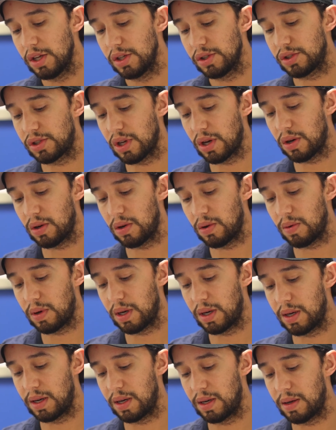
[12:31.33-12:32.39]
So
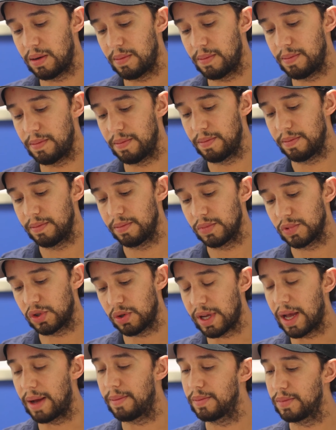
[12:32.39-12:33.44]

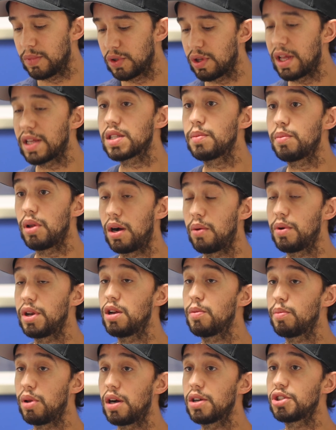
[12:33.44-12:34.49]
yeah. So that's the block. When you
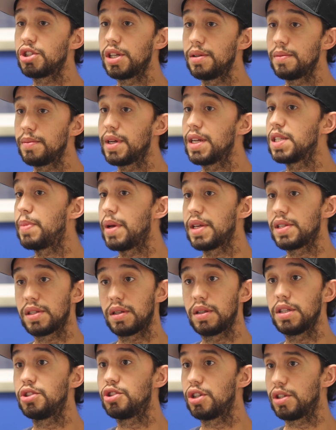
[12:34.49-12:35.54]
hear blockchain, it's
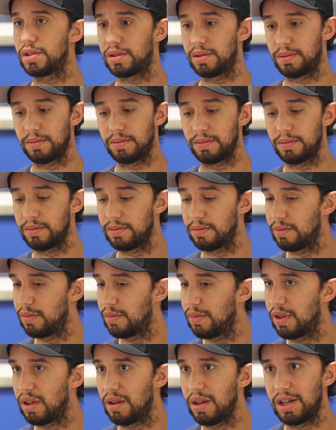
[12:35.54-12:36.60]
basically just
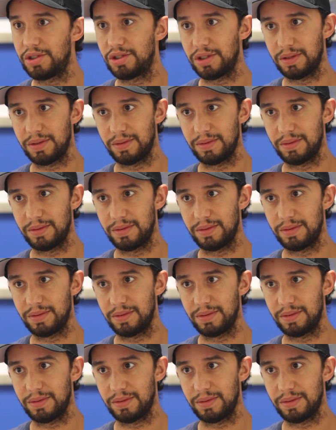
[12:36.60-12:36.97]
the ledger.